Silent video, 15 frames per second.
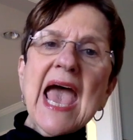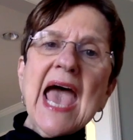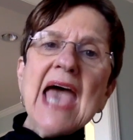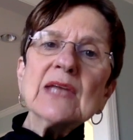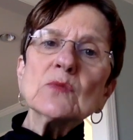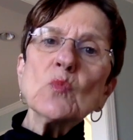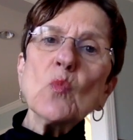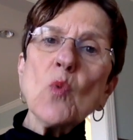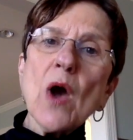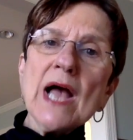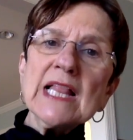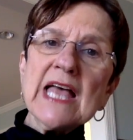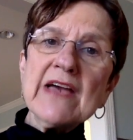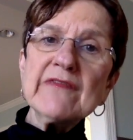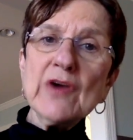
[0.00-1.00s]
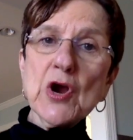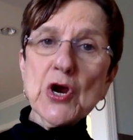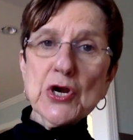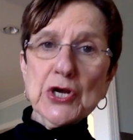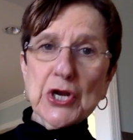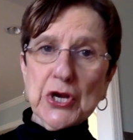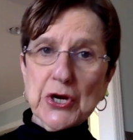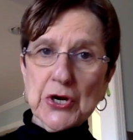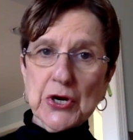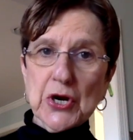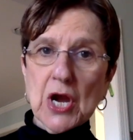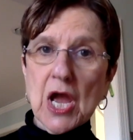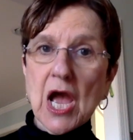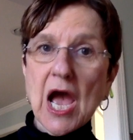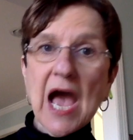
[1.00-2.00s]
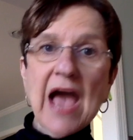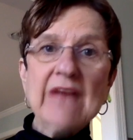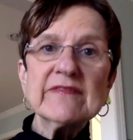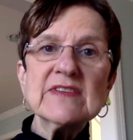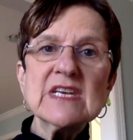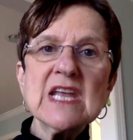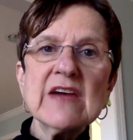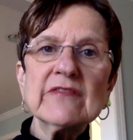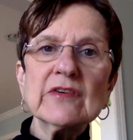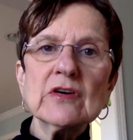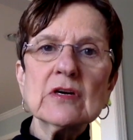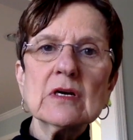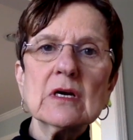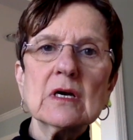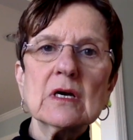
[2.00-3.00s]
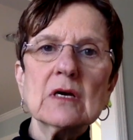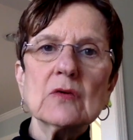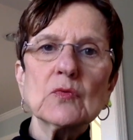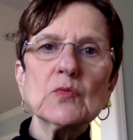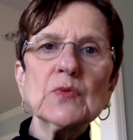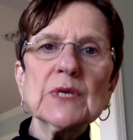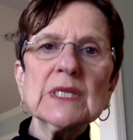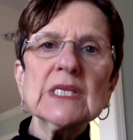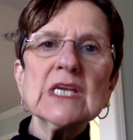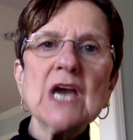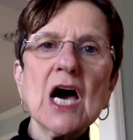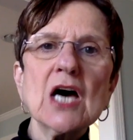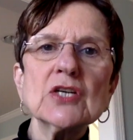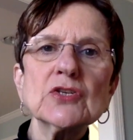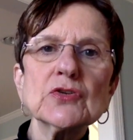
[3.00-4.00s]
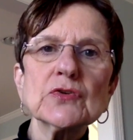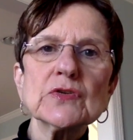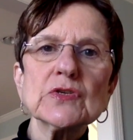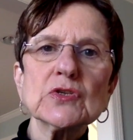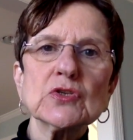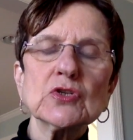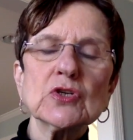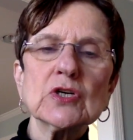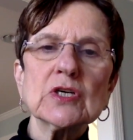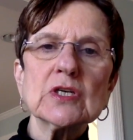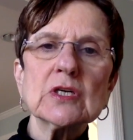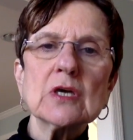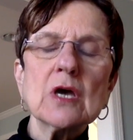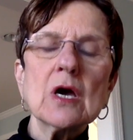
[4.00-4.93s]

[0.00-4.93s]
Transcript: And while I've heard her, I've never really understood